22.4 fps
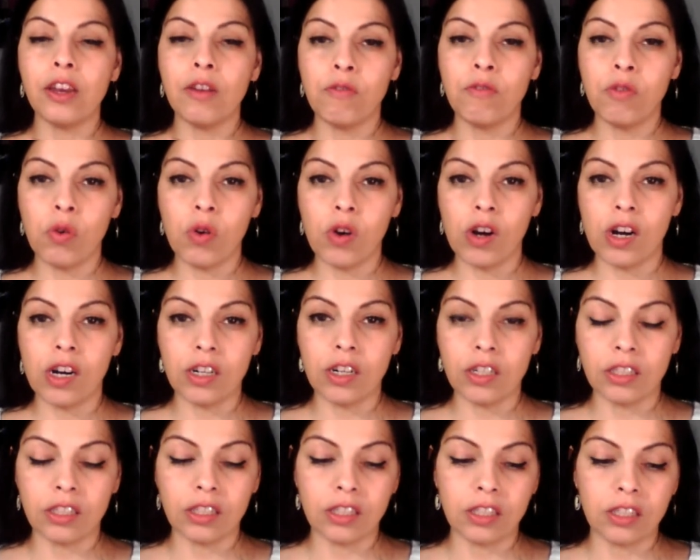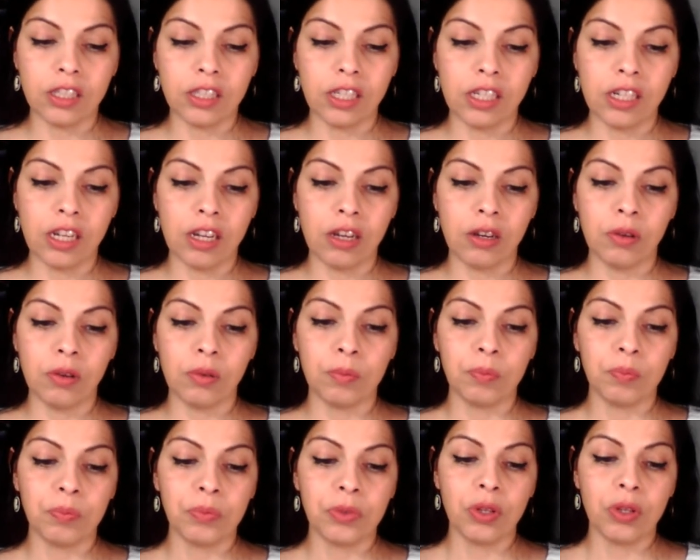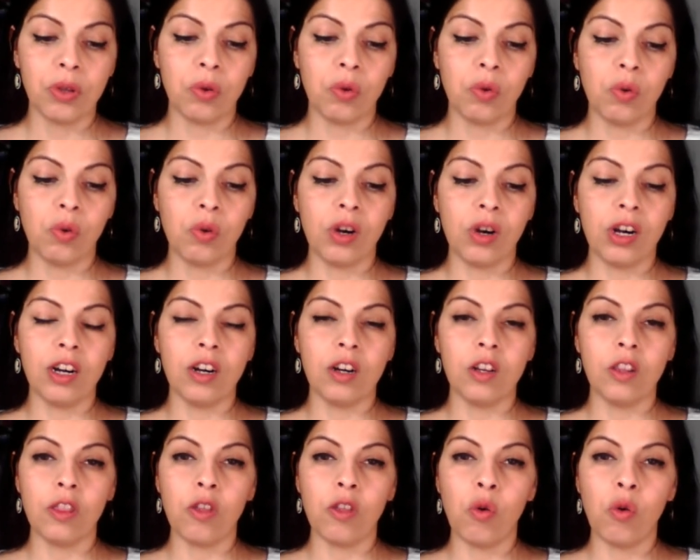or or they're having, or they're